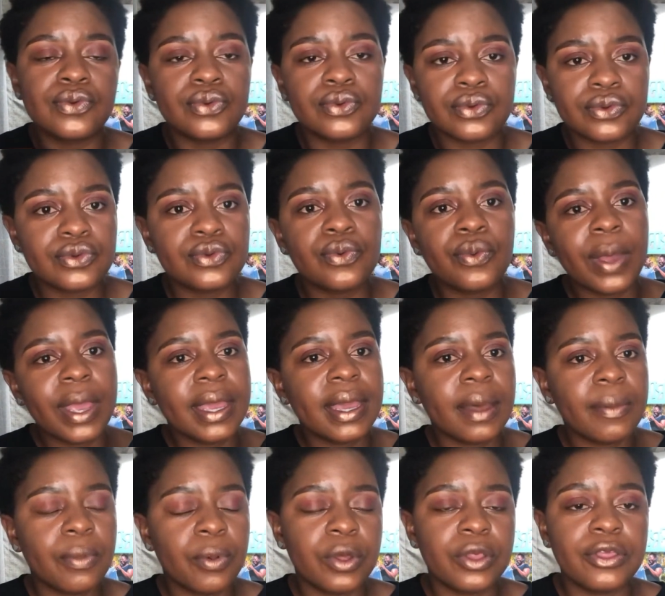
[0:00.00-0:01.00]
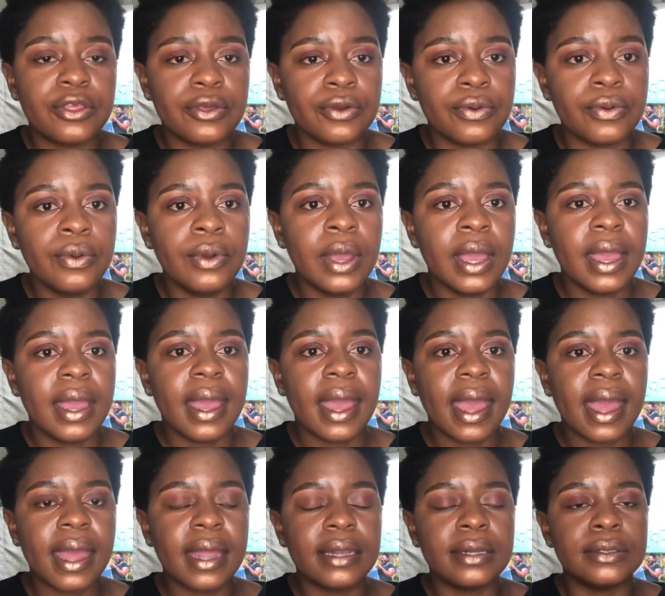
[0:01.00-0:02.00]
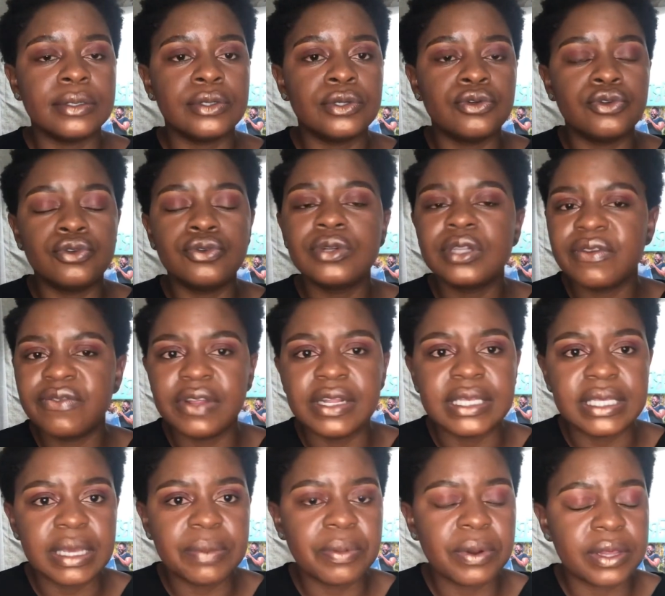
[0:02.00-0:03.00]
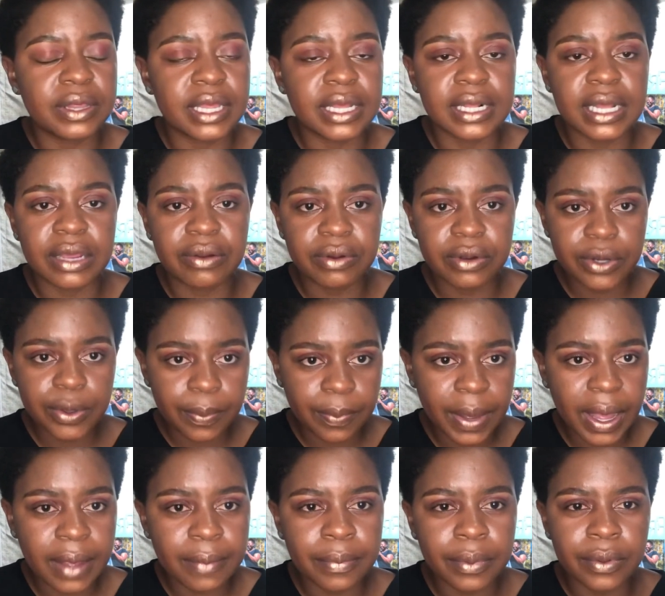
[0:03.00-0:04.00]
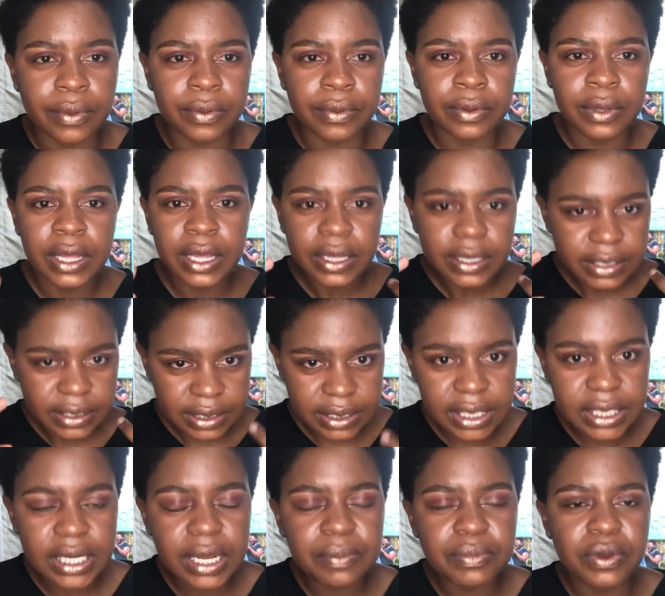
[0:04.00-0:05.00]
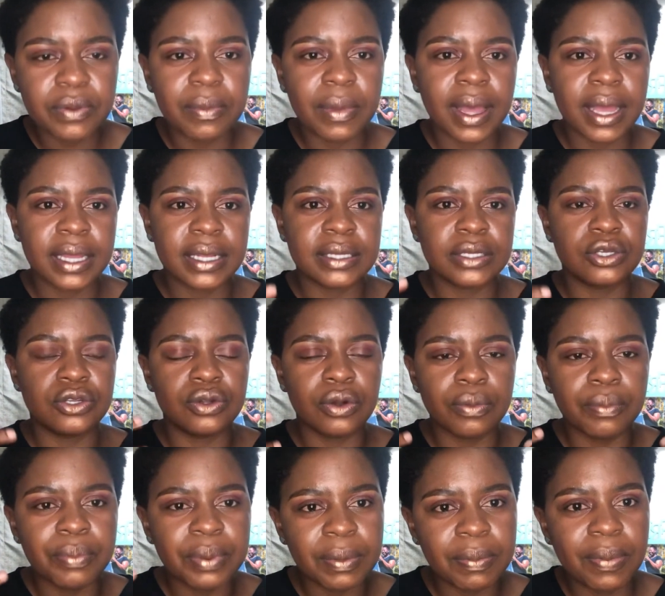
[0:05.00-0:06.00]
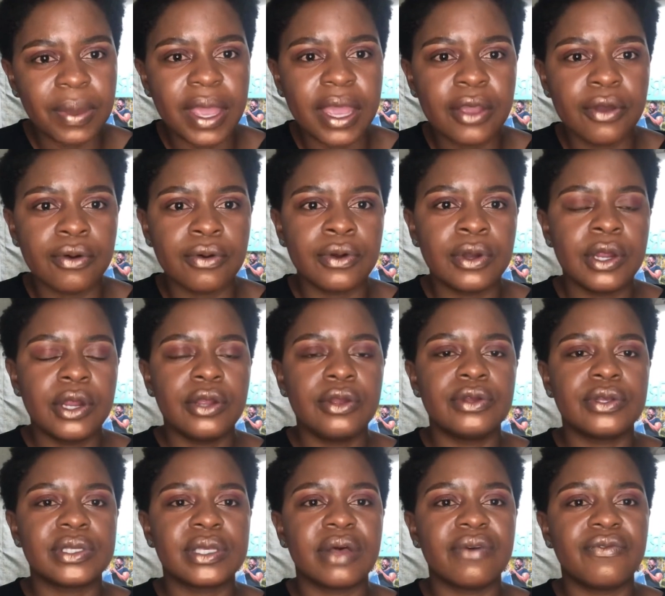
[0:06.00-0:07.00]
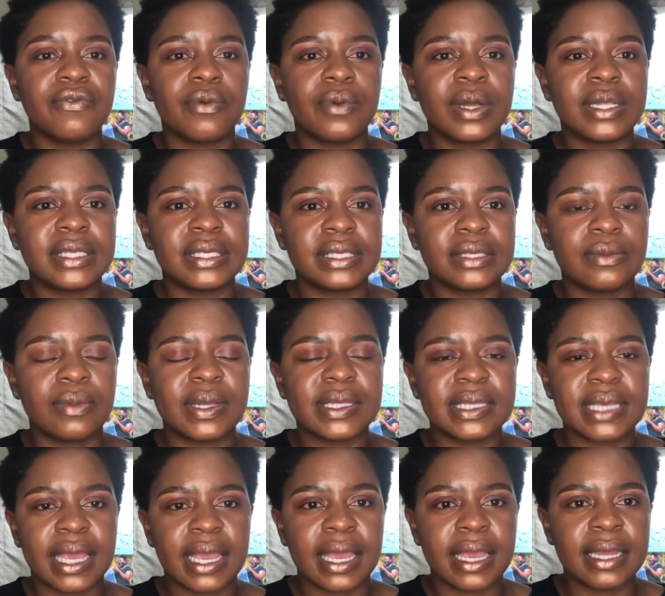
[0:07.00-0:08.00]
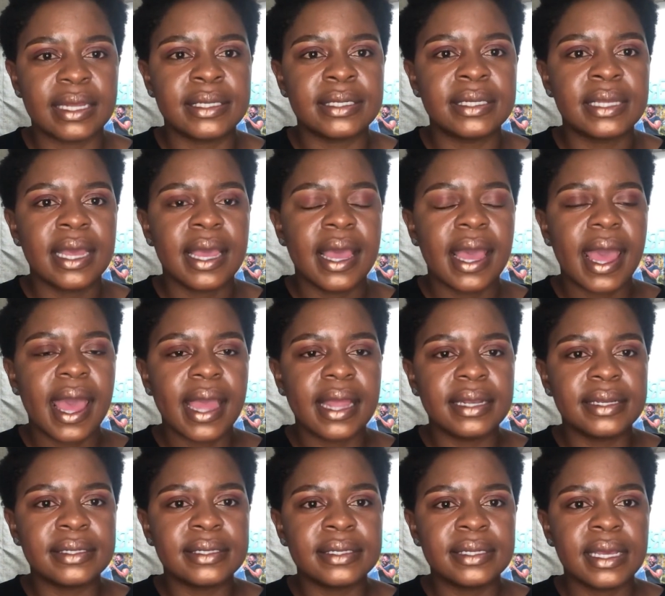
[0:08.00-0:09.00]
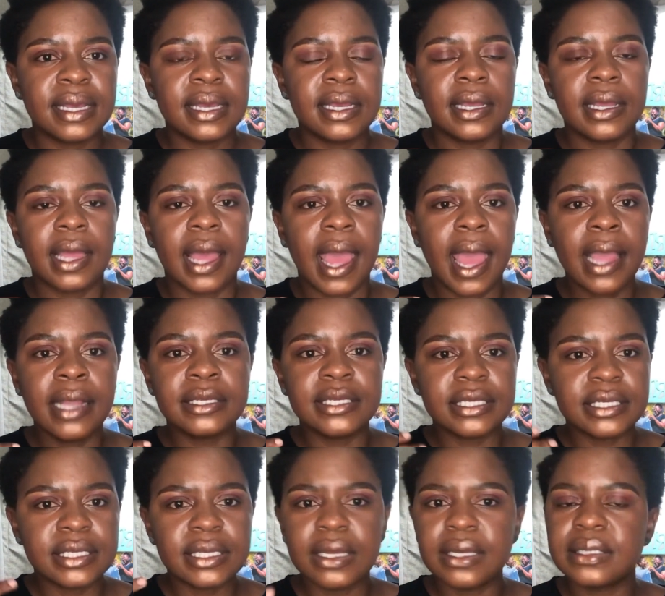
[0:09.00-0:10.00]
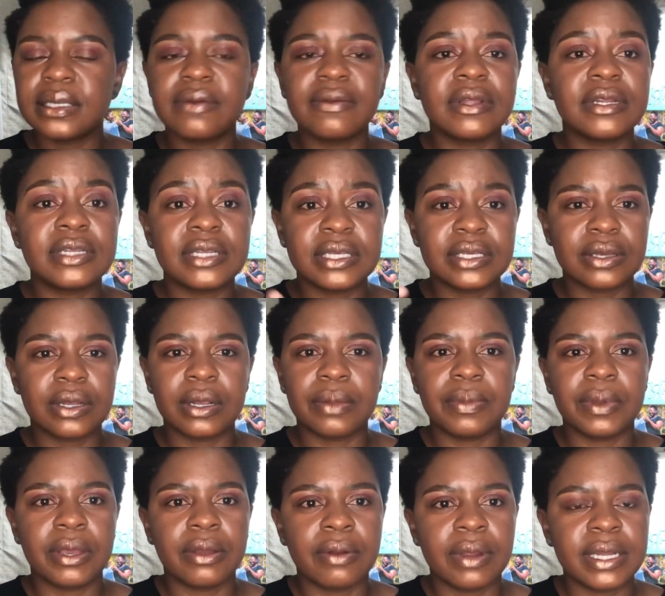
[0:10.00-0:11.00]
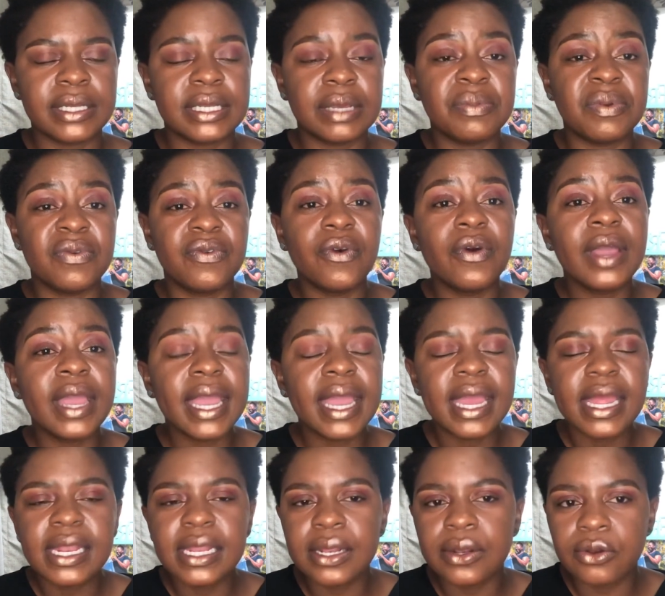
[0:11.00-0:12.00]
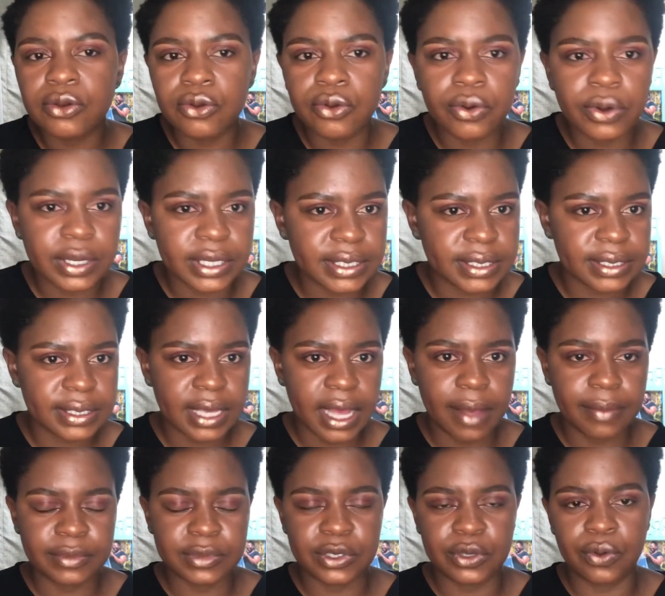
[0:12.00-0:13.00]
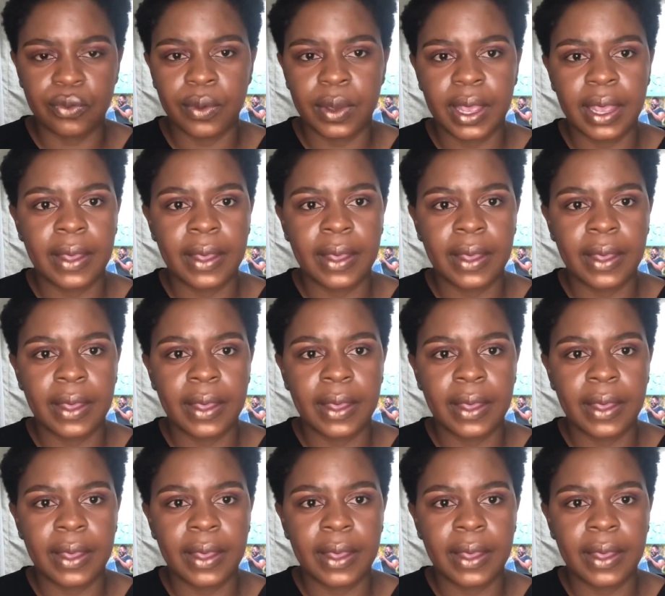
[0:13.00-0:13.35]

wake up with you, and you do even separate things, like read your Bible, set up your mind, prepare yourself for what's ahead, and just tell yourself that it's gonna be a great day before any noise comes your way.